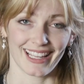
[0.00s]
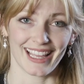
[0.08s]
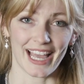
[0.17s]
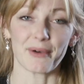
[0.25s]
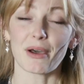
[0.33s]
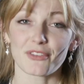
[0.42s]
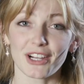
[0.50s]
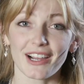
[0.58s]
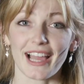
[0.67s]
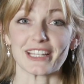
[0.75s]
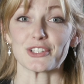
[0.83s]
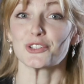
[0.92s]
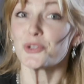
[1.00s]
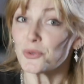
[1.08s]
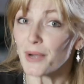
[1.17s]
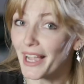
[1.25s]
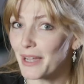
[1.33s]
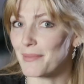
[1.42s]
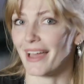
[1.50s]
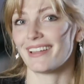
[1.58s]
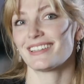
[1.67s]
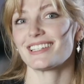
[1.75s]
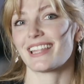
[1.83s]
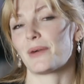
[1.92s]
However, I do
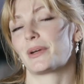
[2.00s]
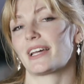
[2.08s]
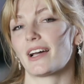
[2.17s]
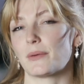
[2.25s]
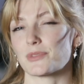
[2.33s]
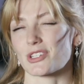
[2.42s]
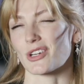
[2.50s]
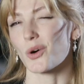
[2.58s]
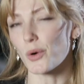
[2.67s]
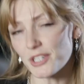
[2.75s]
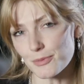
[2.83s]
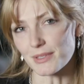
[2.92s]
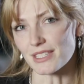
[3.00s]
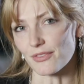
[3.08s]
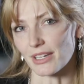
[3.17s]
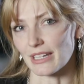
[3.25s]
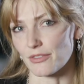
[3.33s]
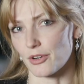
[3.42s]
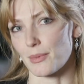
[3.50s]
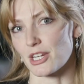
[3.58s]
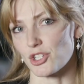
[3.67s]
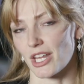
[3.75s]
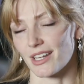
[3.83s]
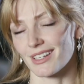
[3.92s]
recommend that when it comes to course-specific
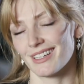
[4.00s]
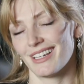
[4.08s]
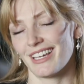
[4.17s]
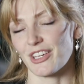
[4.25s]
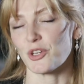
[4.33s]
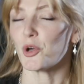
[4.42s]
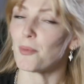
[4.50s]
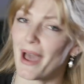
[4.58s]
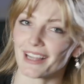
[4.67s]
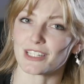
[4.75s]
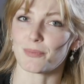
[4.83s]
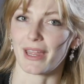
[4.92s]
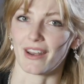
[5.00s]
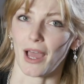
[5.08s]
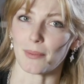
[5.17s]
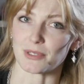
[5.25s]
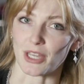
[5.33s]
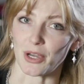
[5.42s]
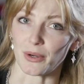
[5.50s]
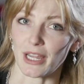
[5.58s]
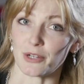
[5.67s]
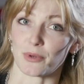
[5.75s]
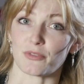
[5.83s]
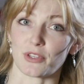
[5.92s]
information, you go back to Panopto
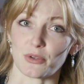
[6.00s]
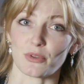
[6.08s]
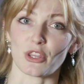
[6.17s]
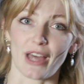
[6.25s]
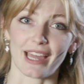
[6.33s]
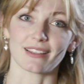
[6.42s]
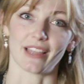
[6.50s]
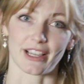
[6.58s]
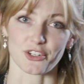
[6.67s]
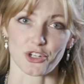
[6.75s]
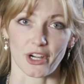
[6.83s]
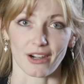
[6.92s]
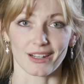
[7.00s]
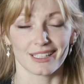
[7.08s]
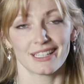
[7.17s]
and review that lecture,